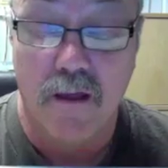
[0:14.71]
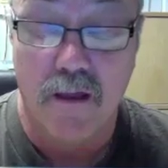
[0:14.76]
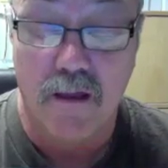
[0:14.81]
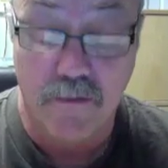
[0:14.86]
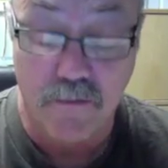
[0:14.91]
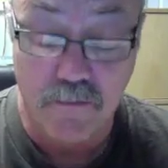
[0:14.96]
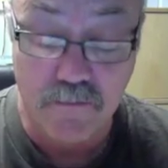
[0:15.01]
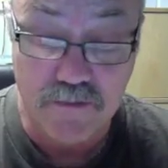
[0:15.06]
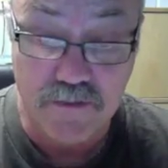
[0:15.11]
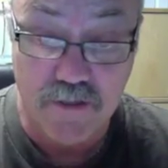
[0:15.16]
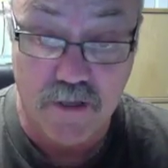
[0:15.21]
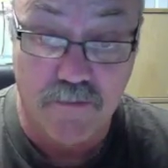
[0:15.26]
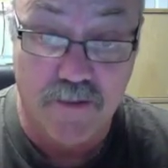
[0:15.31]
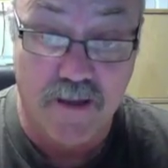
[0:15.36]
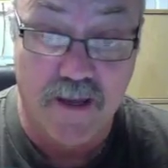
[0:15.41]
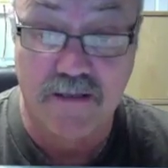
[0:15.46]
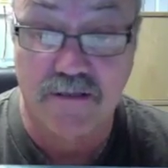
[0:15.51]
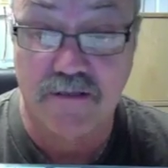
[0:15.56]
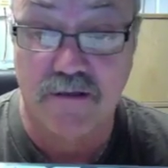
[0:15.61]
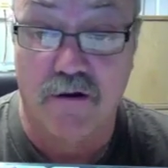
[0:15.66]
It also
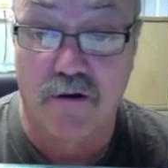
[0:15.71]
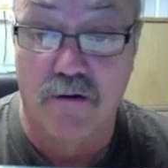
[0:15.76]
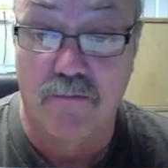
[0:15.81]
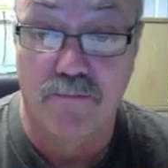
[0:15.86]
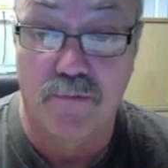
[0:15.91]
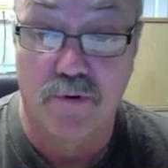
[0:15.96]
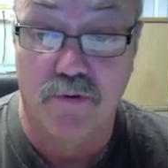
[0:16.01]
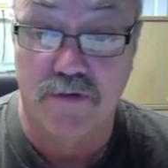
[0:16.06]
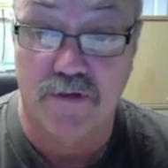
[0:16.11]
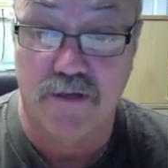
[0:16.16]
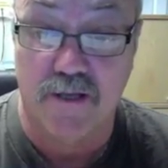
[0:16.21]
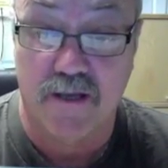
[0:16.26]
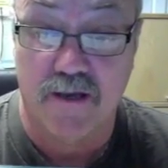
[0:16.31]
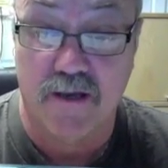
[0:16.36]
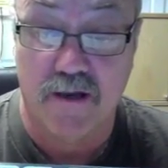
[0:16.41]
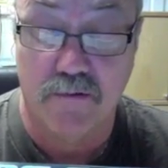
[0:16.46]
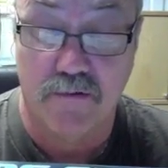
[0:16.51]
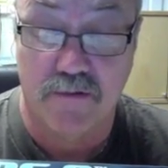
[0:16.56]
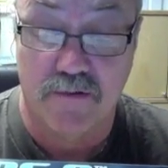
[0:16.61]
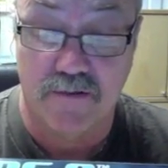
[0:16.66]
has onboard
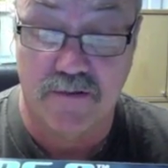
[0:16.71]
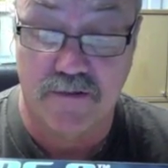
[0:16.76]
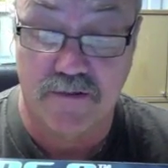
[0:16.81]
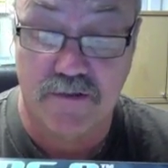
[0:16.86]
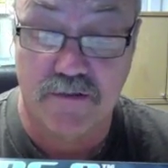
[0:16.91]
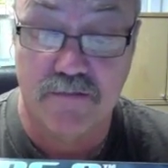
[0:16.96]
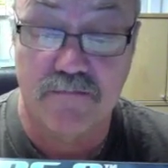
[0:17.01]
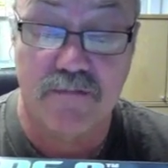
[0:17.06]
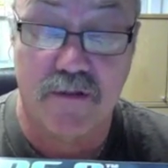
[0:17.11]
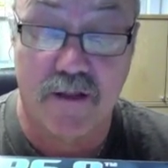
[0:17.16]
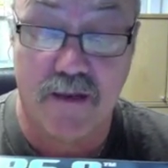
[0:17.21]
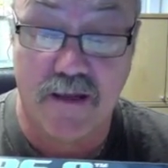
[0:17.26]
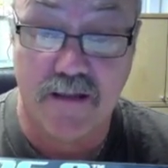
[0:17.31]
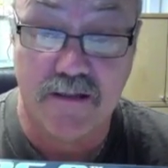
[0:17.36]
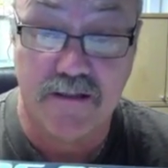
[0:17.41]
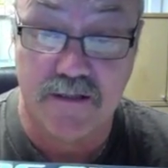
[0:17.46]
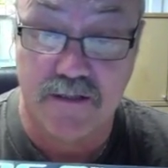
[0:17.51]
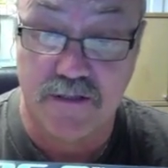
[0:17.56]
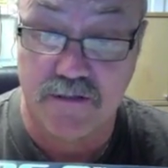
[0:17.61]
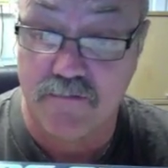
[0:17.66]
decoders. The
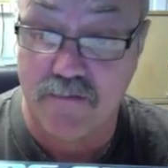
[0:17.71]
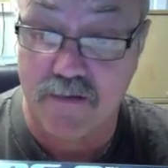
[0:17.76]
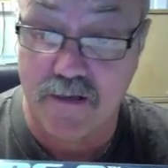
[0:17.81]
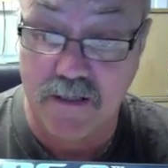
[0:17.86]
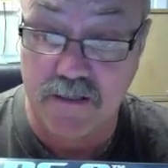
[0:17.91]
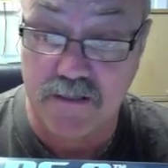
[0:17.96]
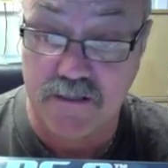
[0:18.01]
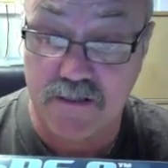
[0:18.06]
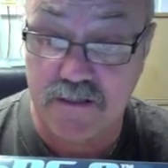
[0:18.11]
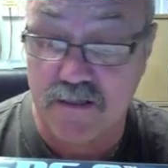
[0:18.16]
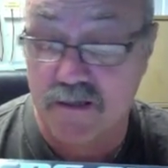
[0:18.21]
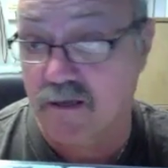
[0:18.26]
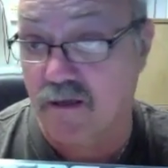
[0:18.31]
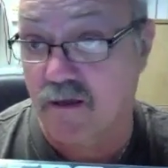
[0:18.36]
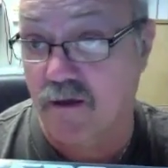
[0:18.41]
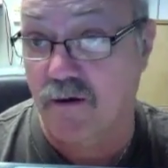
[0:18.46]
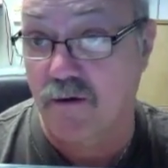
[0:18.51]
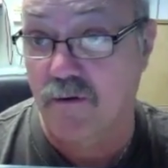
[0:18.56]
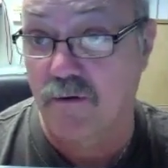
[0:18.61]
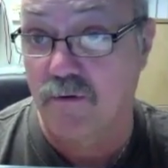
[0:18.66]
latest release
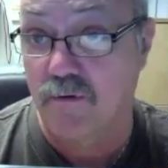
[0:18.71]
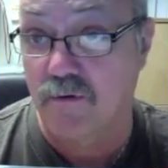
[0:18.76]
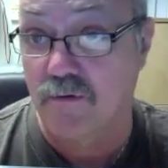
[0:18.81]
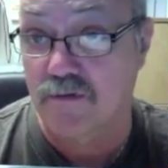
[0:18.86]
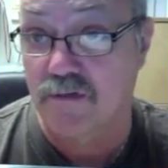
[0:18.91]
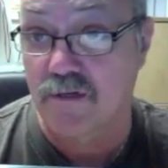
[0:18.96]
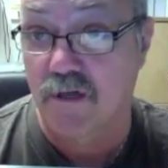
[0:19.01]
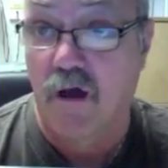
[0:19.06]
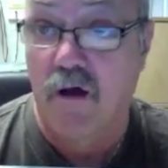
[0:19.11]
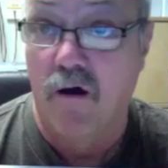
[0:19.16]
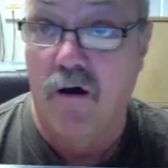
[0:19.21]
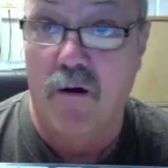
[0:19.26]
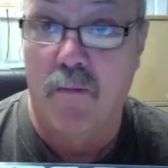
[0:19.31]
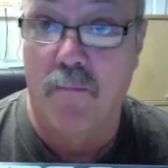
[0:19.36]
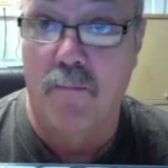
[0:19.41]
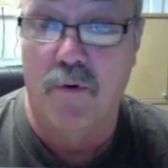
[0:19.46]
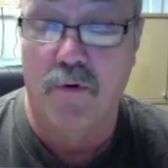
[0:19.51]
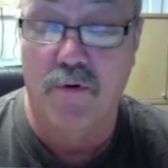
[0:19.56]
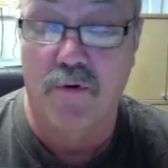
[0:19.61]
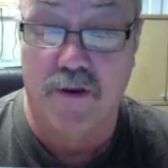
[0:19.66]
includes
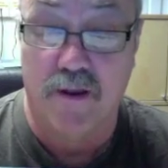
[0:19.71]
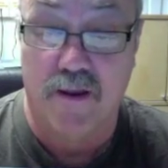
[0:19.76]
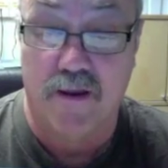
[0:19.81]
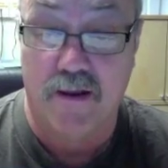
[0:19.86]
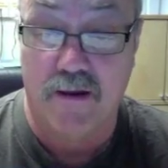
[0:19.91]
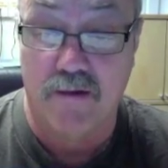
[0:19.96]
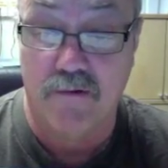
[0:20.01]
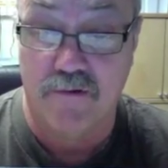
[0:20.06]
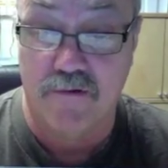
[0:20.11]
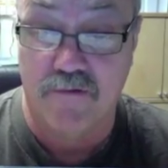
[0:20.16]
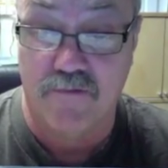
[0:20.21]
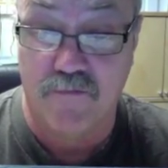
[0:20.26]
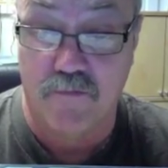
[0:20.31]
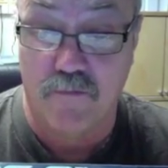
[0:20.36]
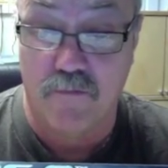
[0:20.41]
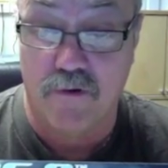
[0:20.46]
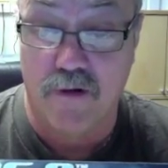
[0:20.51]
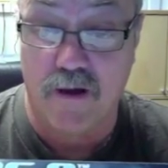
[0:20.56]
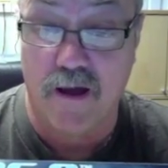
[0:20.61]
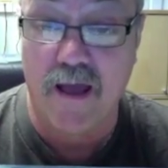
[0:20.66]
onboard decoders
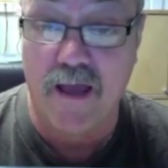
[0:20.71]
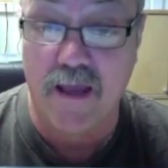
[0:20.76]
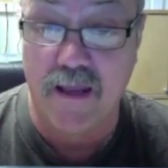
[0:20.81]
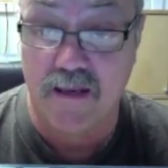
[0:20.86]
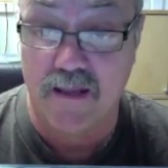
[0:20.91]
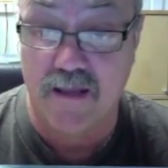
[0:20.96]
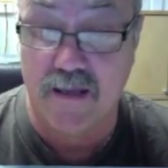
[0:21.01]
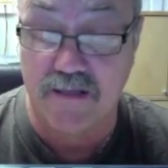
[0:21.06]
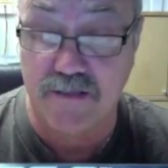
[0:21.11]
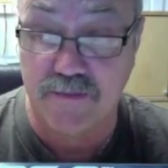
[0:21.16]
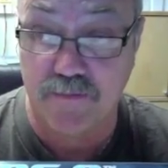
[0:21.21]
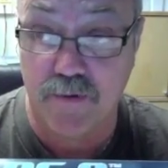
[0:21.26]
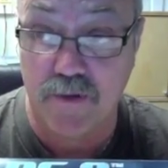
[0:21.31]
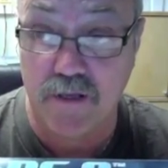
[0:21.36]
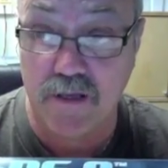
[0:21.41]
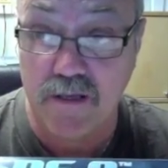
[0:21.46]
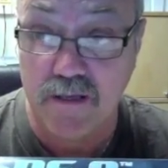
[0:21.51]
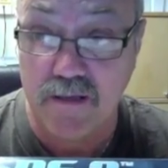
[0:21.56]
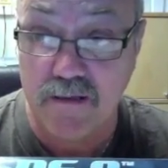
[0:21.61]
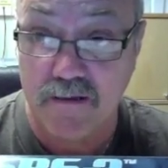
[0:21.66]
for
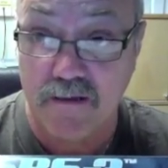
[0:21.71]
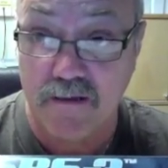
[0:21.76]
ADS-B,